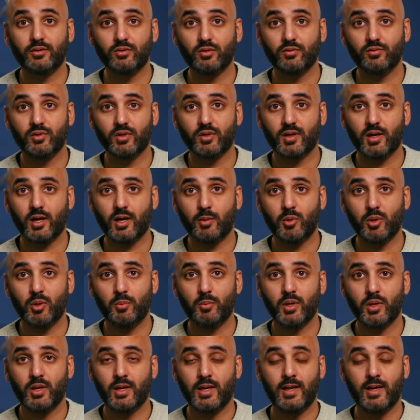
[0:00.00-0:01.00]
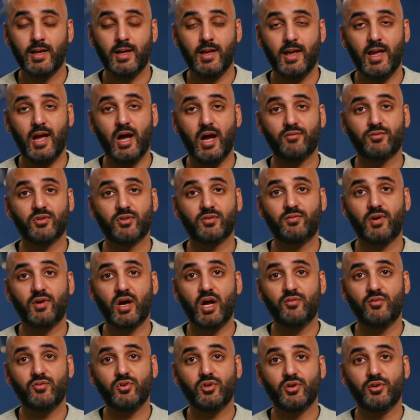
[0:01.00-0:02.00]
So if you come up after
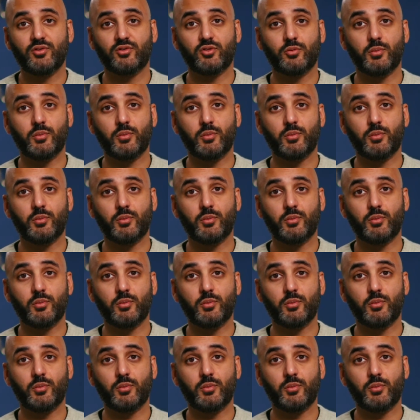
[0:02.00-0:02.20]
5 years,